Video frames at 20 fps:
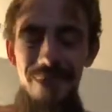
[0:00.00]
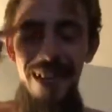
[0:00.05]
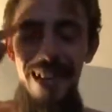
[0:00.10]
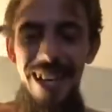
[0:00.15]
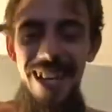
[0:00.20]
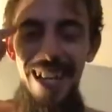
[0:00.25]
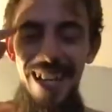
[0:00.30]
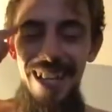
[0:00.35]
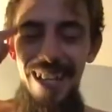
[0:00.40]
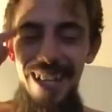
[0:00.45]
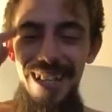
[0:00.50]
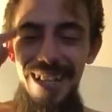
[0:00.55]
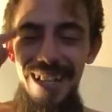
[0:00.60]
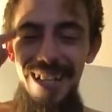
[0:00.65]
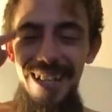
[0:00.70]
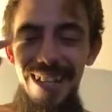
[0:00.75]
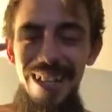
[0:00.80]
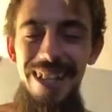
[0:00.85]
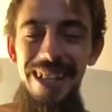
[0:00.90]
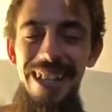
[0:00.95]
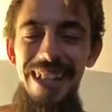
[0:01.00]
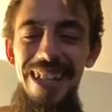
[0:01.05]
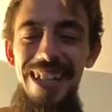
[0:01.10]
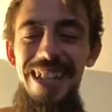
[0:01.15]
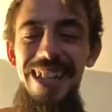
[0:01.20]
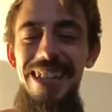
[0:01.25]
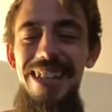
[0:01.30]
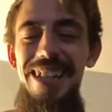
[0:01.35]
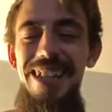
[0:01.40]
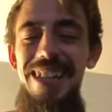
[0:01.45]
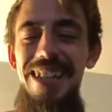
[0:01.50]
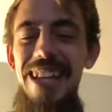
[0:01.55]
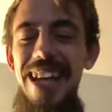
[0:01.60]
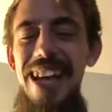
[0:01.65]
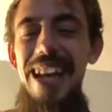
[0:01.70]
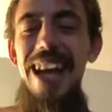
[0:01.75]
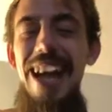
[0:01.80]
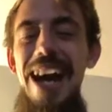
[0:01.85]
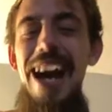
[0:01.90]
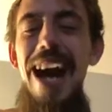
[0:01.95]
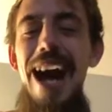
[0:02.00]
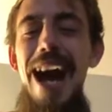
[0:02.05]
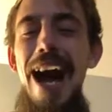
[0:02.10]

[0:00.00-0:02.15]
me that